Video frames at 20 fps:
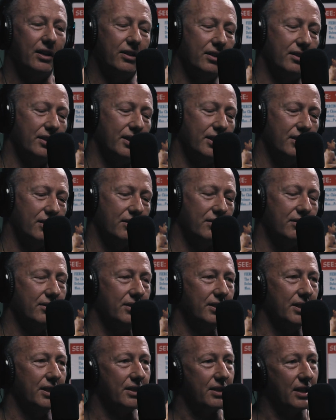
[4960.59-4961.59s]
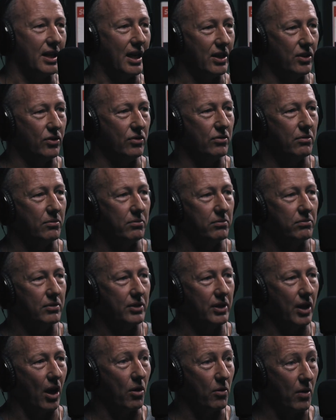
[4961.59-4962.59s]
and you need to learn this, and you'll
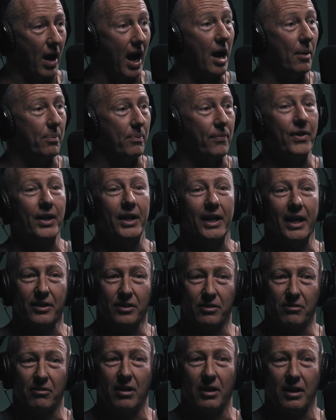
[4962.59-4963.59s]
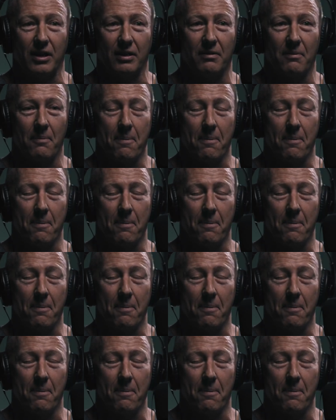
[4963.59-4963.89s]
go up the next grade.